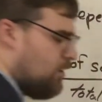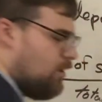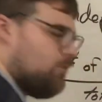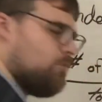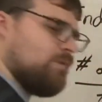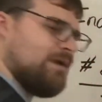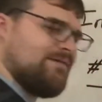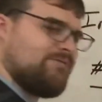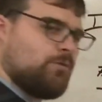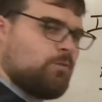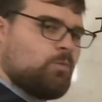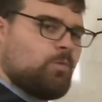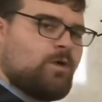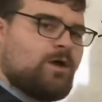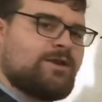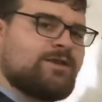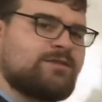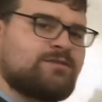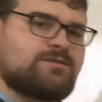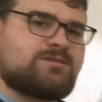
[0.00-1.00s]
We have a
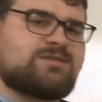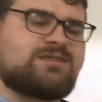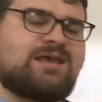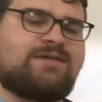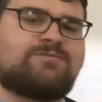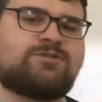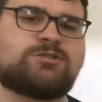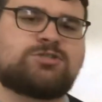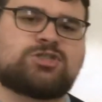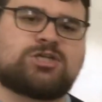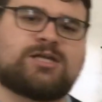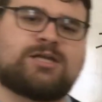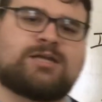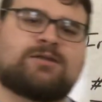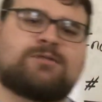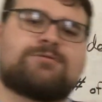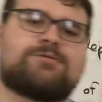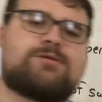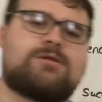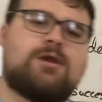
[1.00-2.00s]
1 in 7
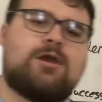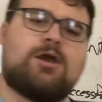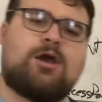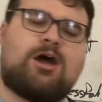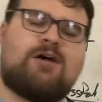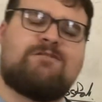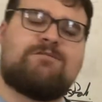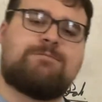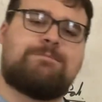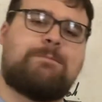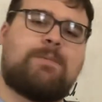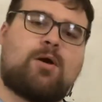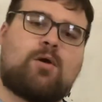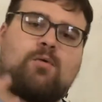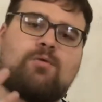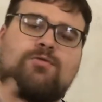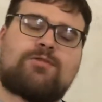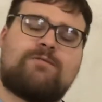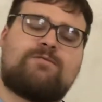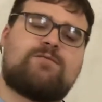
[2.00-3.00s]
chance of
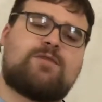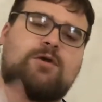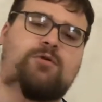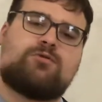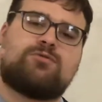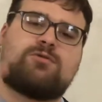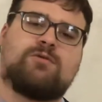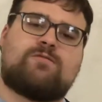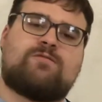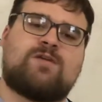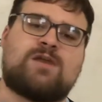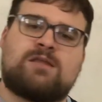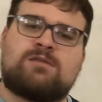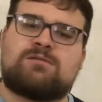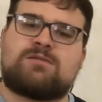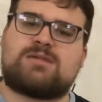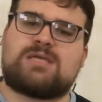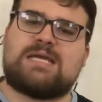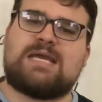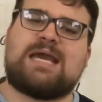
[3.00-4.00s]
both of those
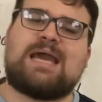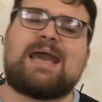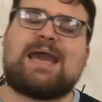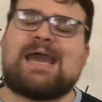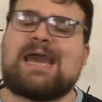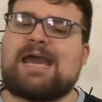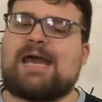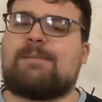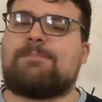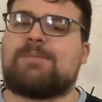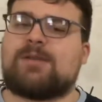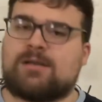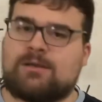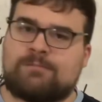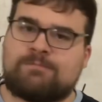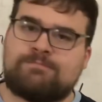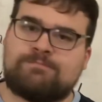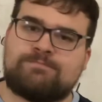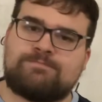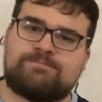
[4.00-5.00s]
events happening.
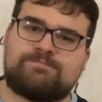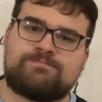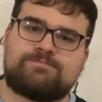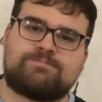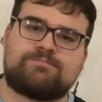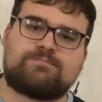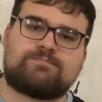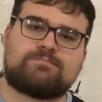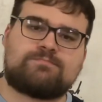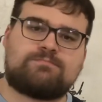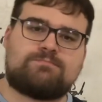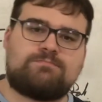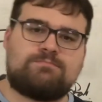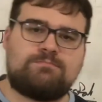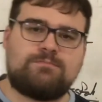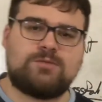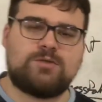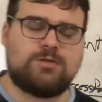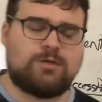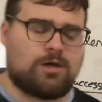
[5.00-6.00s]

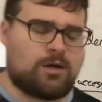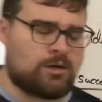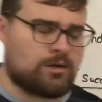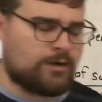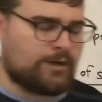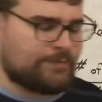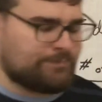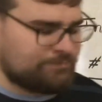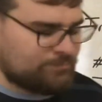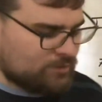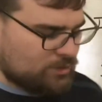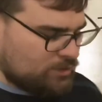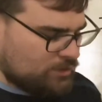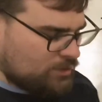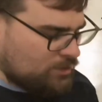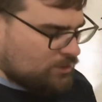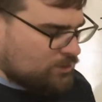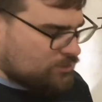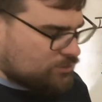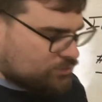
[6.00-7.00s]
All right.
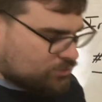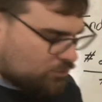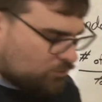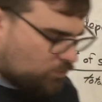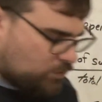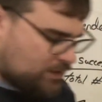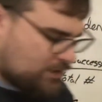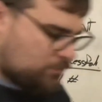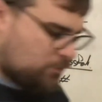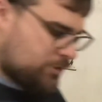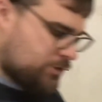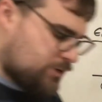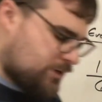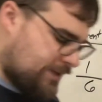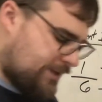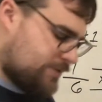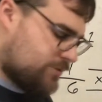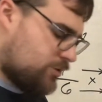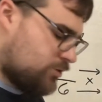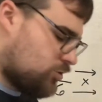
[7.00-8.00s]
So what I want you
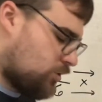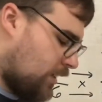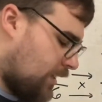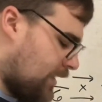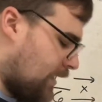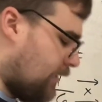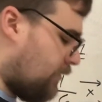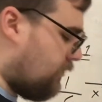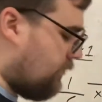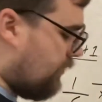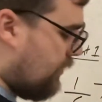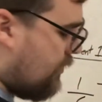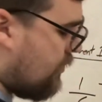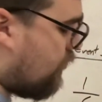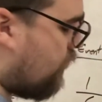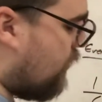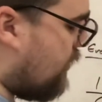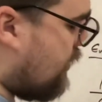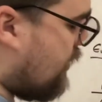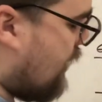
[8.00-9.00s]
guys to try out
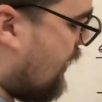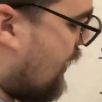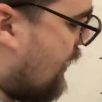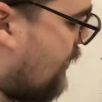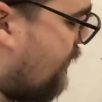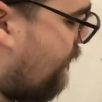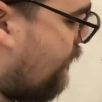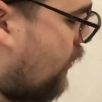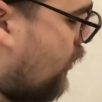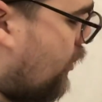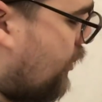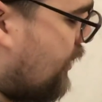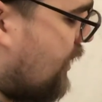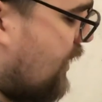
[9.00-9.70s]
is we have on